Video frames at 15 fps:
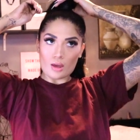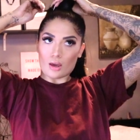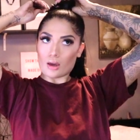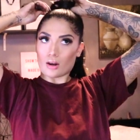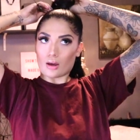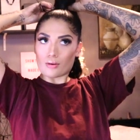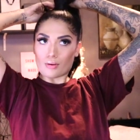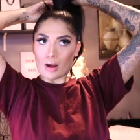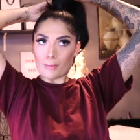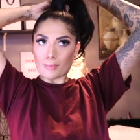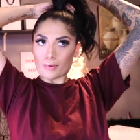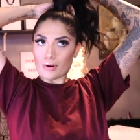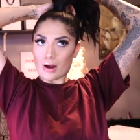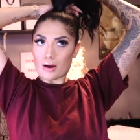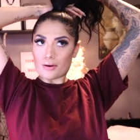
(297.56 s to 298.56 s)
and I wrap
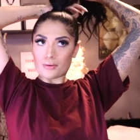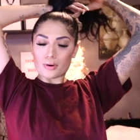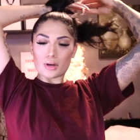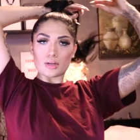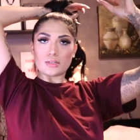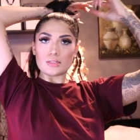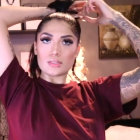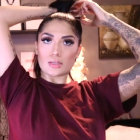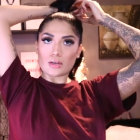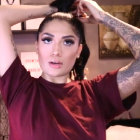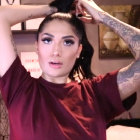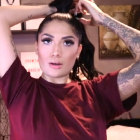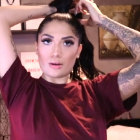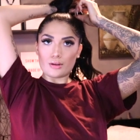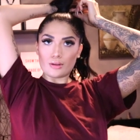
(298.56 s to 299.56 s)
around
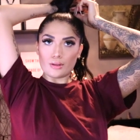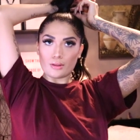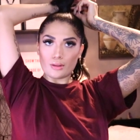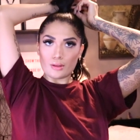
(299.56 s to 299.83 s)
until